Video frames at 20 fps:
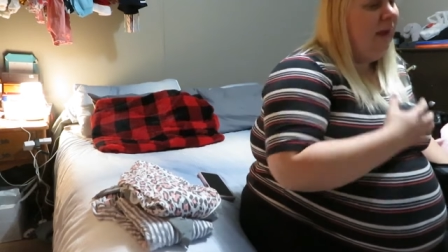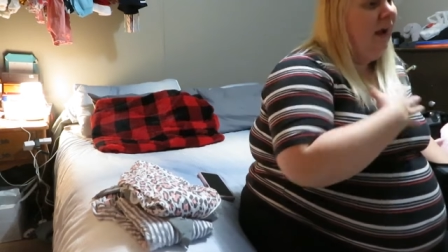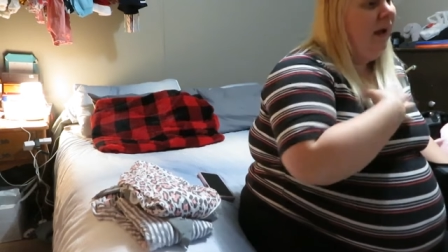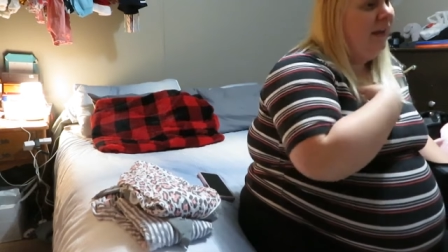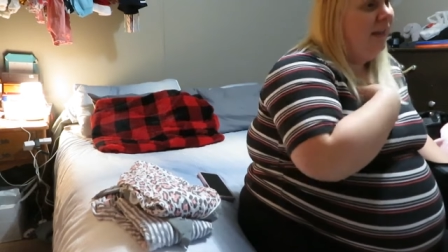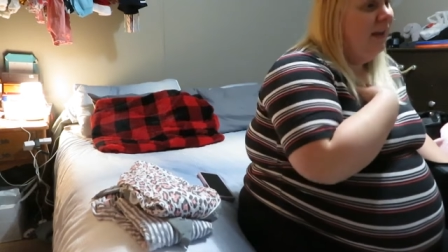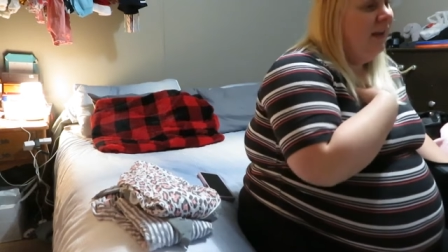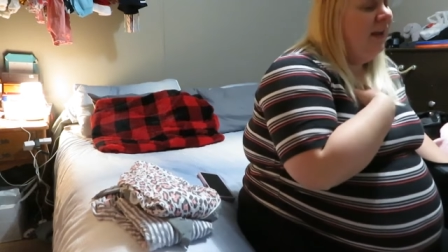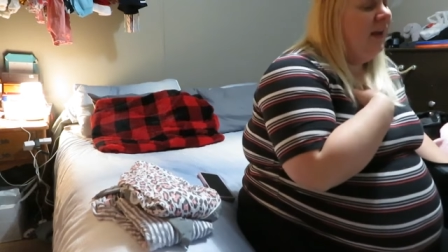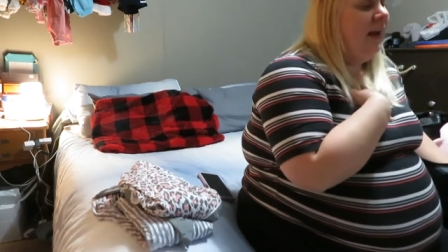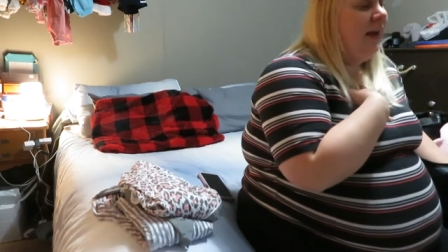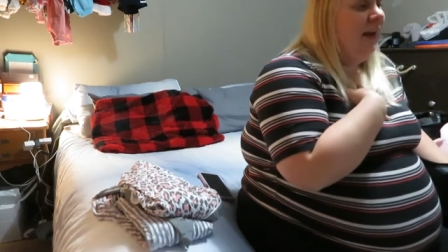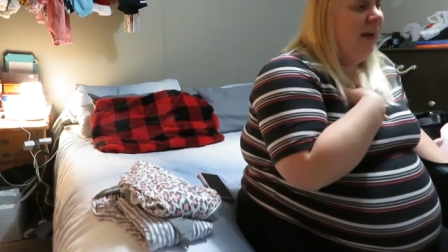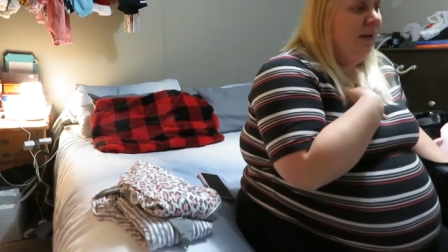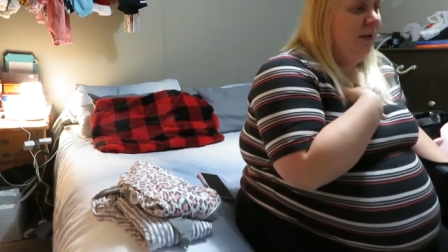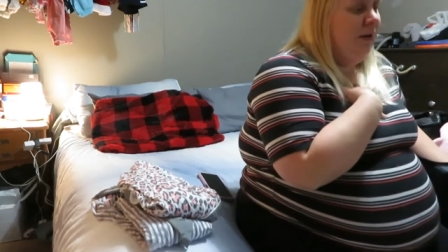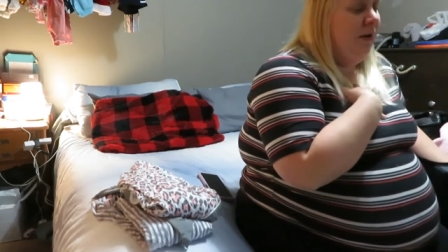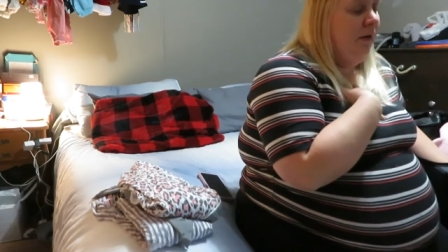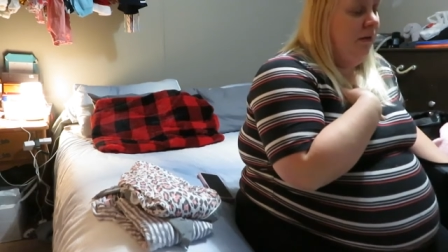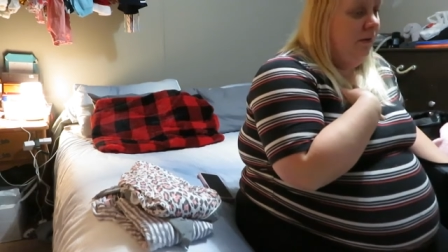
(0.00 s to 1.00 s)
I think I
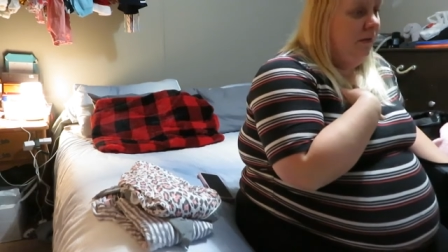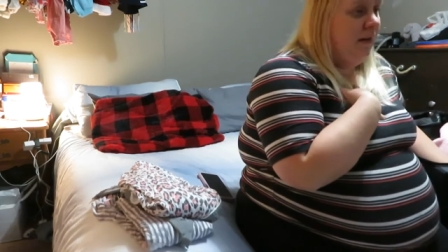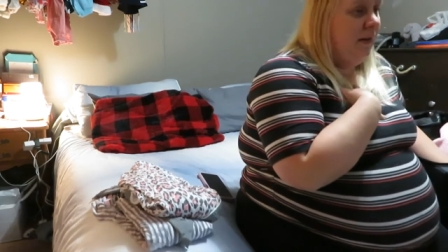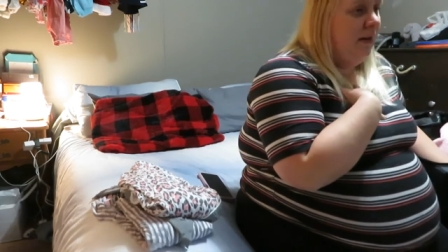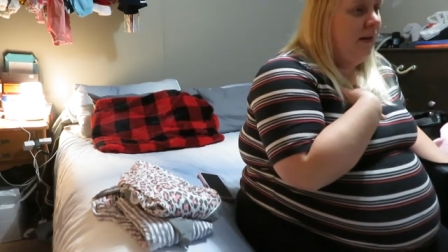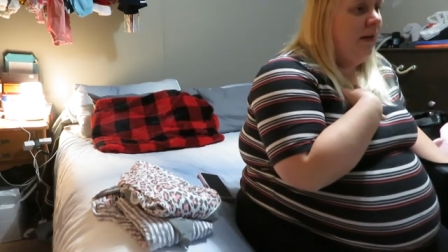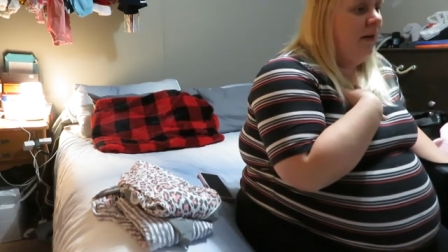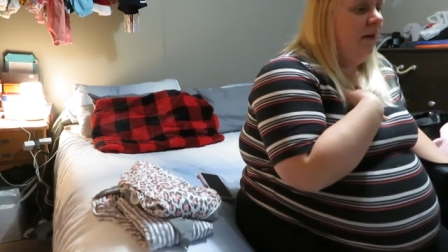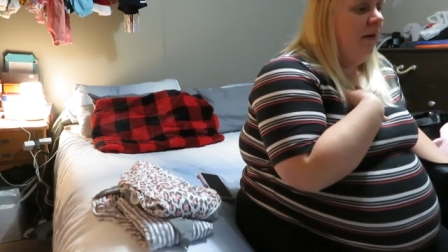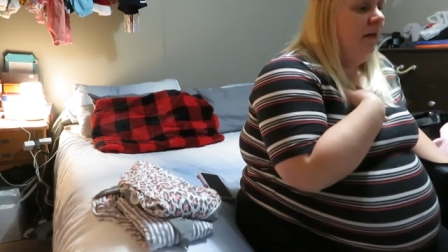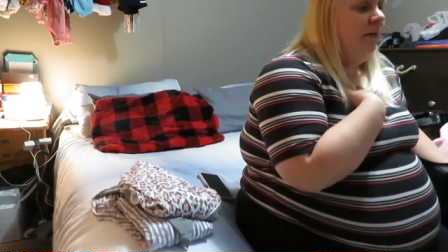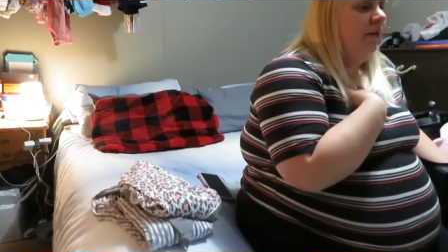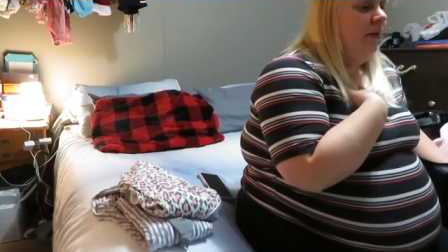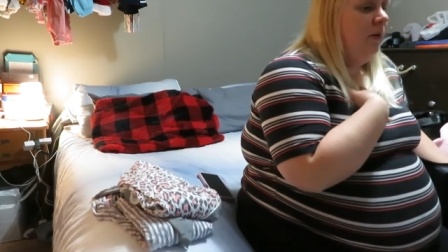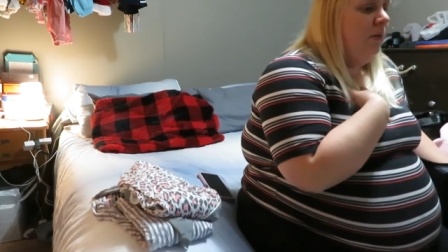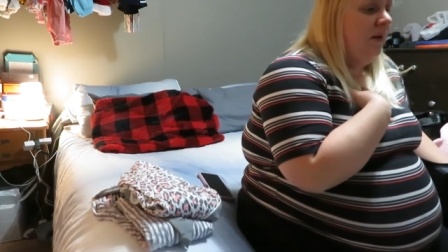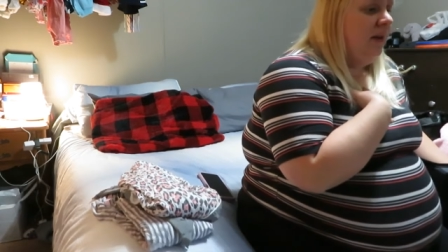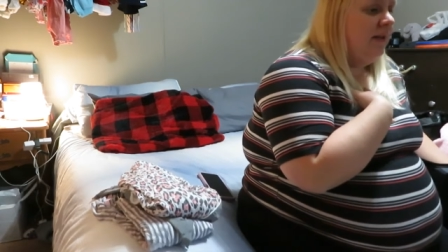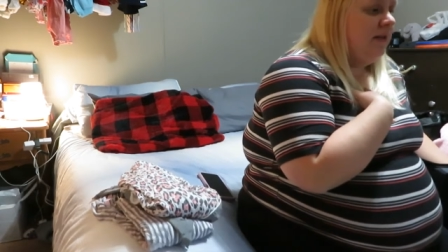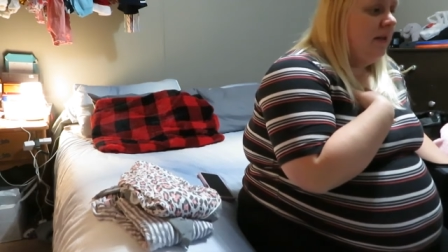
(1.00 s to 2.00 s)
had COVID a
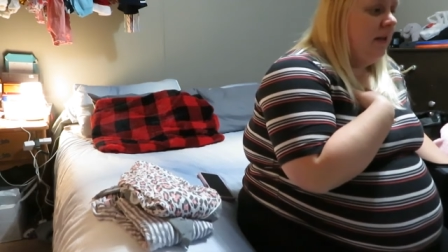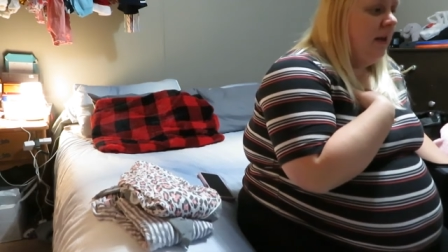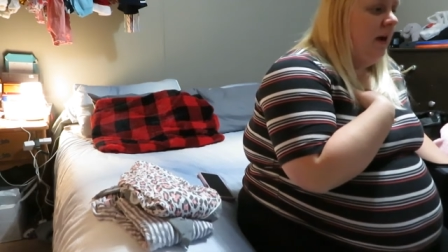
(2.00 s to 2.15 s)
few weeks